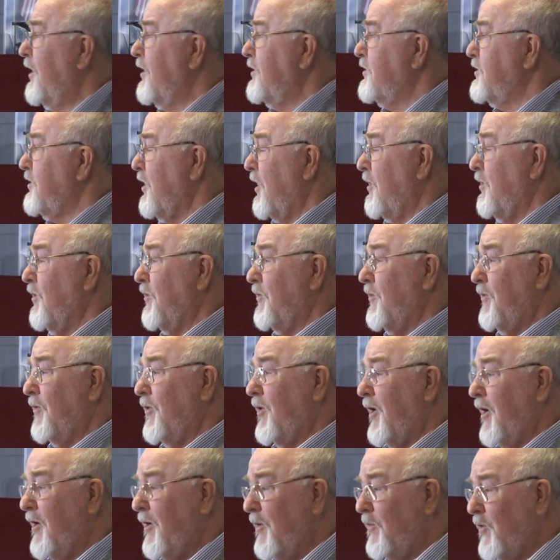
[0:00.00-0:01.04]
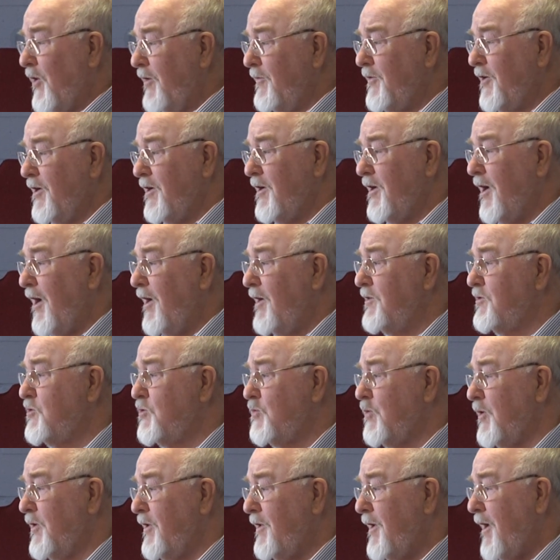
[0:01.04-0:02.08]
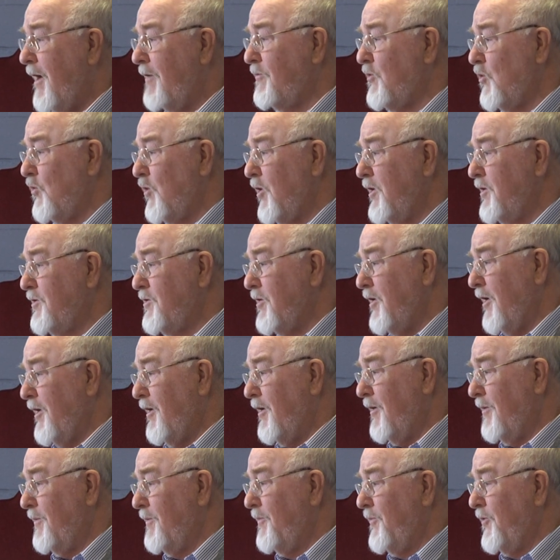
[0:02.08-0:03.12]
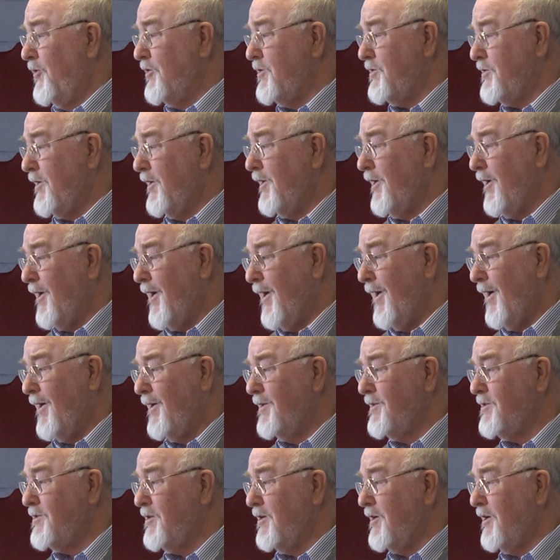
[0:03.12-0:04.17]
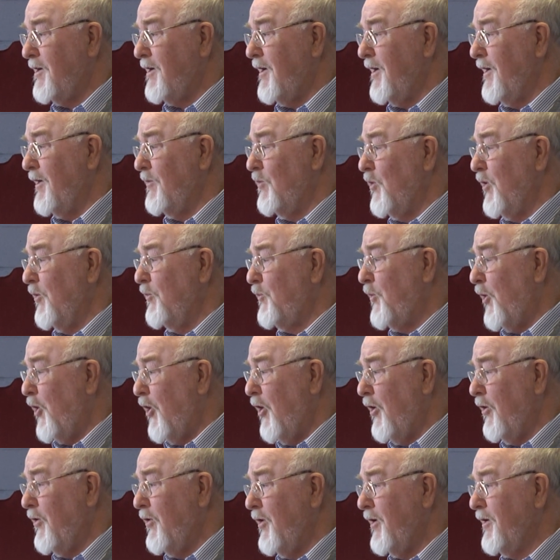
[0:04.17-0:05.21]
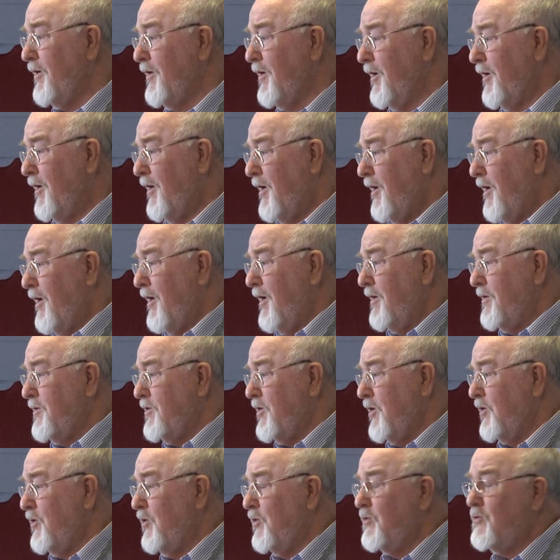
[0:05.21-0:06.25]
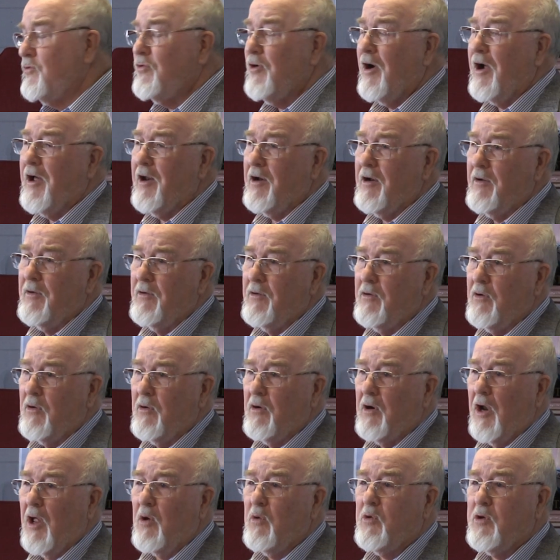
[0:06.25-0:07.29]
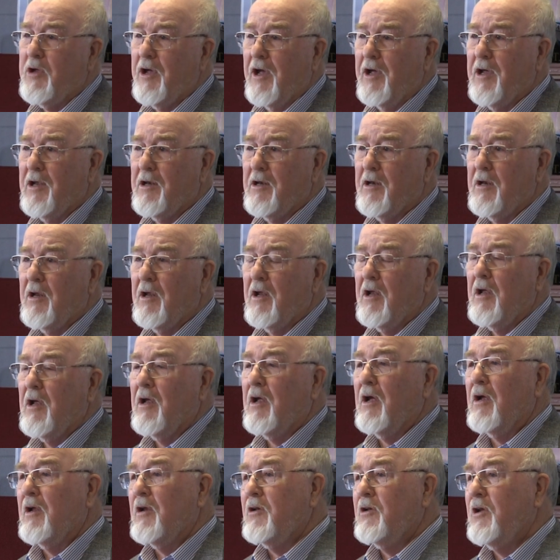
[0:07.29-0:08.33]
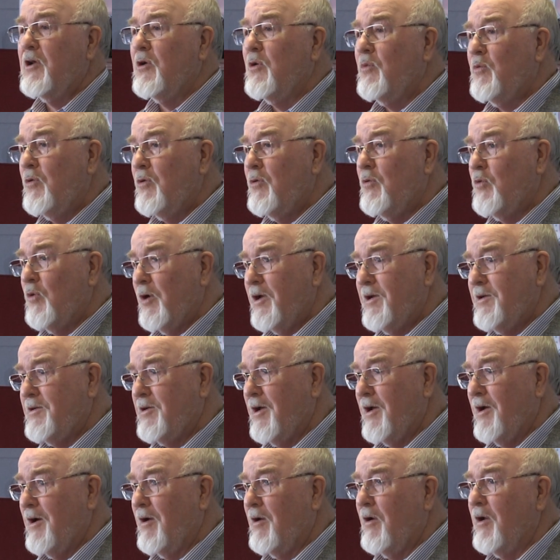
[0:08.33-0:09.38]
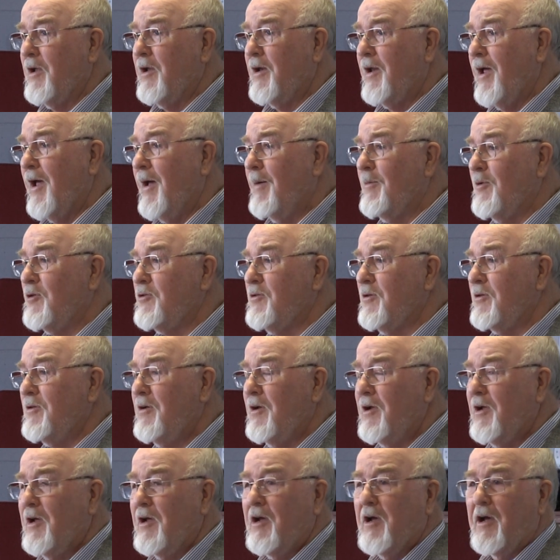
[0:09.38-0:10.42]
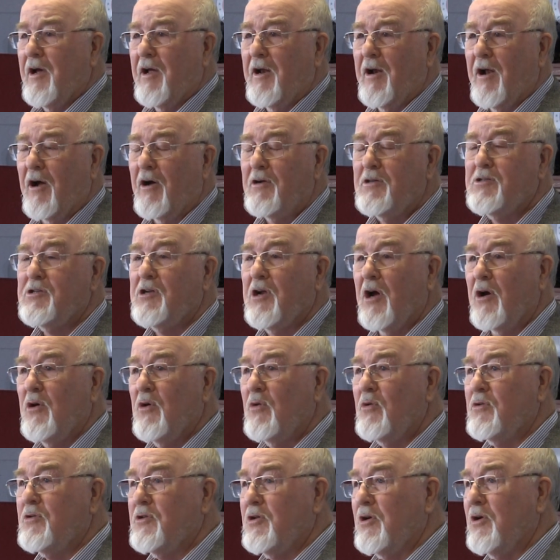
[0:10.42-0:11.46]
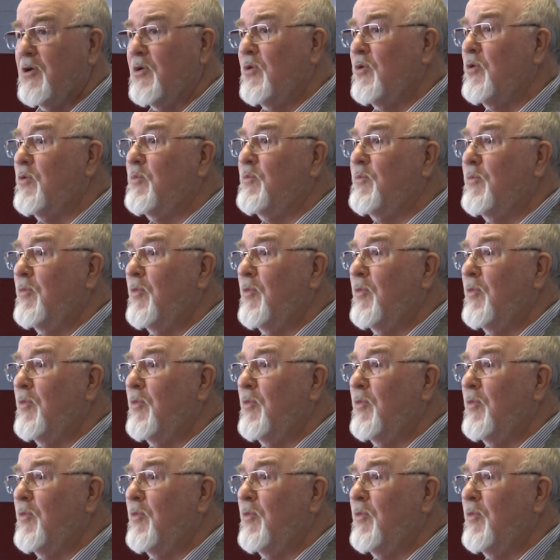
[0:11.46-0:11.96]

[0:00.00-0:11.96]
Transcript: So we've engaged with NaviRetail, the city has, and we're partnering to try to locate new retail in Hamilton, and also to